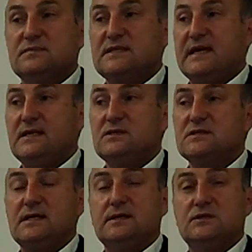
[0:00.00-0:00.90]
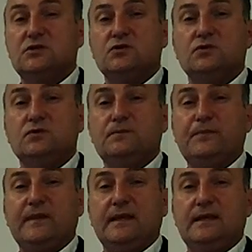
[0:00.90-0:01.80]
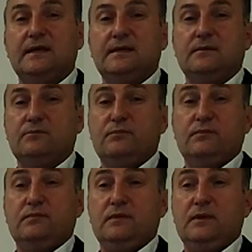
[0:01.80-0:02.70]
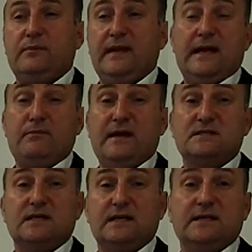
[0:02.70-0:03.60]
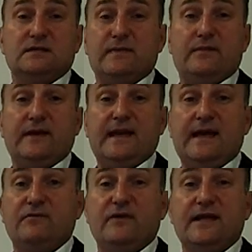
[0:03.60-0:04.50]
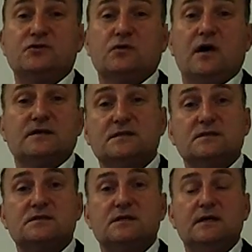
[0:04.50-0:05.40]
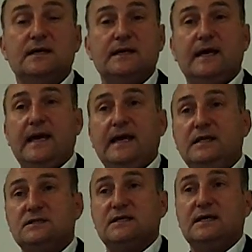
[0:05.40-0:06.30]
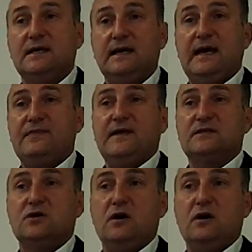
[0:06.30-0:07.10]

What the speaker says: studies to become basically to be able to get our financial license. And at that